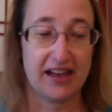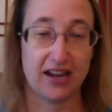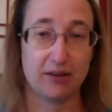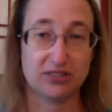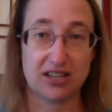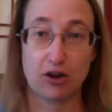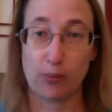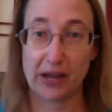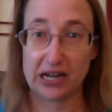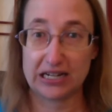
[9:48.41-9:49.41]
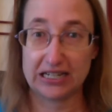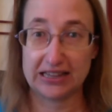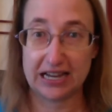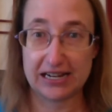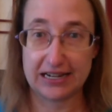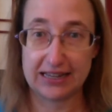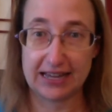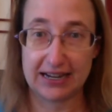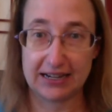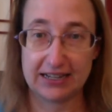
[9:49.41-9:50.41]
And I was like, oh my God, I need that.
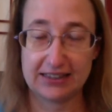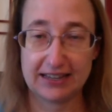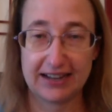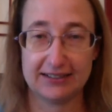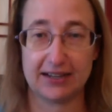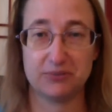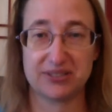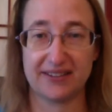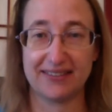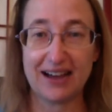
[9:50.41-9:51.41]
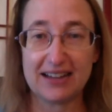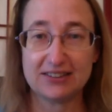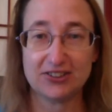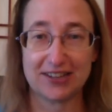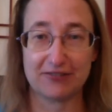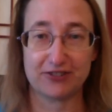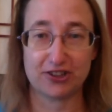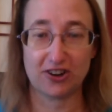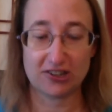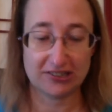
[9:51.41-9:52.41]
And I was online looking for
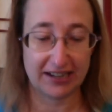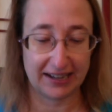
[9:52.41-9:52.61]
yarn.